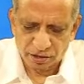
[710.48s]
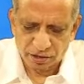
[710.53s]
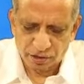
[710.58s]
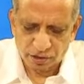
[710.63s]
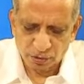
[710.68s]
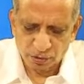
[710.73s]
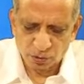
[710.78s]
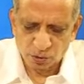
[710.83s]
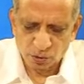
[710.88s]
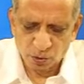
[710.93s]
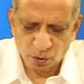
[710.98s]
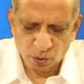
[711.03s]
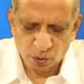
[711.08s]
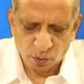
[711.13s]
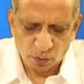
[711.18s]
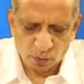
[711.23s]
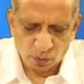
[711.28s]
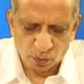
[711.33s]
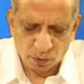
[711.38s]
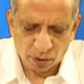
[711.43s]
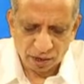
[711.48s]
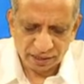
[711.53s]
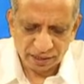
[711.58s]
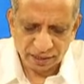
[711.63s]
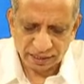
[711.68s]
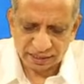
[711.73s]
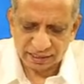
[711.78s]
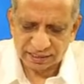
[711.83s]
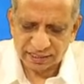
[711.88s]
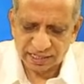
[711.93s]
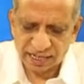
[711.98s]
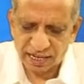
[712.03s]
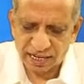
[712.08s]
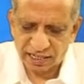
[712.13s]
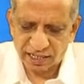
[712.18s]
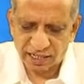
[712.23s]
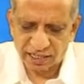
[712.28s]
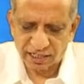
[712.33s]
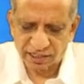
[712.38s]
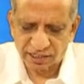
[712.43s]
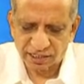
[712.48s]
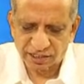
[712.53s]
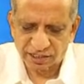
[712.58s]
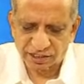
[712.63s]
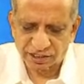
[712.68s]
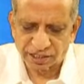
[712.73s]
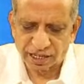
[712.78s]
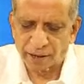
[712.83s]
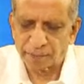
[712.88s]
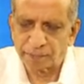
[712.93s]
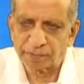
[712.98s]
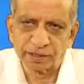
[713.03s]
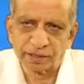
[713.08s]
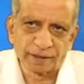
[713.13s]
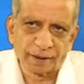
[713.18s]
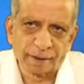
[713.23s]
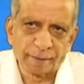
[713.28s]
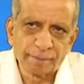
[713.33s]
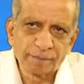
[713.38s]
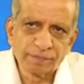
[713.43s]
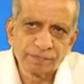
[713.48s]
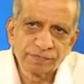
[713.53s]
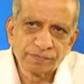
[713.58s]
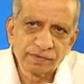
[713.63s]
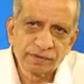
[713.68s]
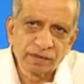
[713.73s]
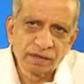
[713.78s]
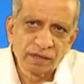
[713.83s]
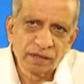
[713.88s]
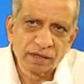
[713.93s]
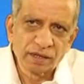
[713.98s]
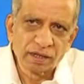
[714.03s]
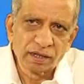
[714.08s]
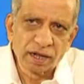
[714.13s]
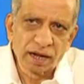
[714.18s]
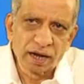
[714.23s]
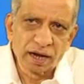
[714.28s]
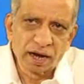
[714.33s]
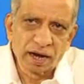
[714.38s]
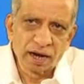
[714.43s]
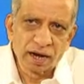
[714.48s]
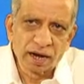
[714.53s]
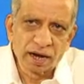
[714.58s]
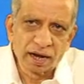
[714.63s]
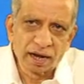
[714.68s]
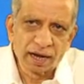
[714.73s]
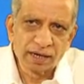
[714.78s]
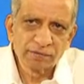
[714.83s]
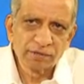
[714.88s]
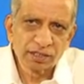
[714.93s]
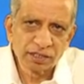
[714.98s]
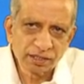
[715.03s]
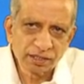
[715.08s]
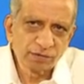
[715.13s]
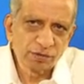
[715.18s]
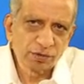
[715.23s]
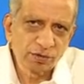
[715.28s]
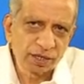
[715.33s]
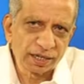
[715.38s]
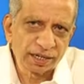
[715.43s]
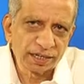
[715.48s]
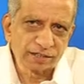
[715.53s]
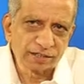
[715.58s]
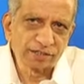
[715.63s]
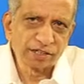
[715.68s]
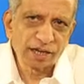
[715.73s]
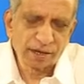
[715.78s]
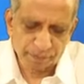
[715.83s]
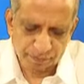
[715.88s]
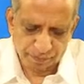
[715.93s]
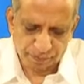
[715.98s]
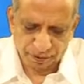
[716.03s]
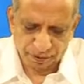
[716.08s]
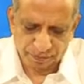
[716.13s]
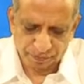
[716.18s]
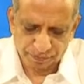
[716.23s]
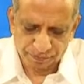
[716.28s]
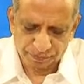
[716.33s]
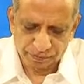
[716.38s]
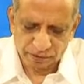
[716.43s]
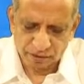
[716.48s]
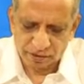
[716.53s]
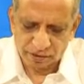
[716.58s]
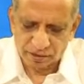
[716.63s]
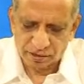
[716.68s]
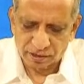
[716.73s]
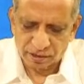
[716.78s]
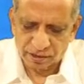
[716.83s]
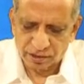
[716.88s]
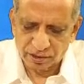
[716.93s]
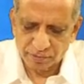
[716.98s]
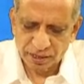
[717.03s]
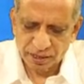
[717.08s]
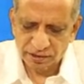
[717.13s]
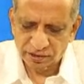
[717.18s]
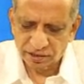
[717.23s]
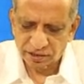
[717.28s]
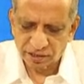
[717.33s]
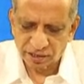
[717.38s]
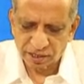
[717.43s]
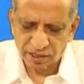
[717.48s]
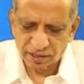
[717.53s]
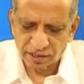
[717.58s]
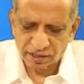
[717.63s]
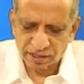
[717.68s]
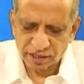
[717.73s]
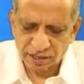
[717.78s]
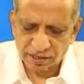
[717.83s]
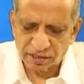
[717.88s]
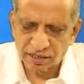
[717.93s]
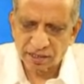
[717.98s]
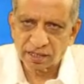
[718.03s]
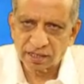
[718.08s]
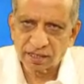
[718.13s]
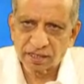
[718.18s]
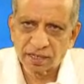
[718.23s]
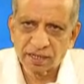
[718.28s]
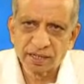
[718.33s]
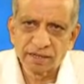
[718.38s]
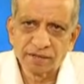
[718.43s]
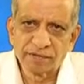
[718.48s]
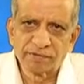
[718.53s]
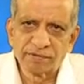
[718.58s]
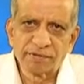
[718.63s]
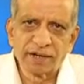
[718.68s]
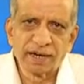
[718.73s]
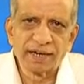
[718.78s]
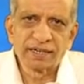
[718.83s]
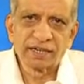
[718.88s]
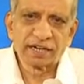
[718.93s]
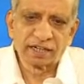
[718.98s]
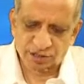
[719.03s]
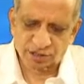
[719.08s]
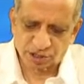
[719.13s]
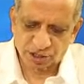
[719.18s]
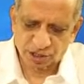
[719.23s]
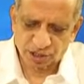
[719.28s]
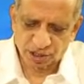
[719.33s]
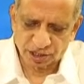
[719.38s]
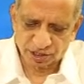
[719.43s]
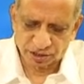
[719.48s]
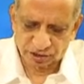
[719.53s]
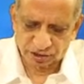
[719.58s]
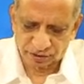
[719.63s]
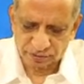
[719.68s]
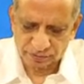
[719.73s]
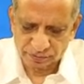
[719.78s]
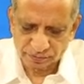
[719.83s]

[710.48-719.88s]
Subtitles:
to know what exactly is happening. I will give you an example. Imagine that there is a fire accident.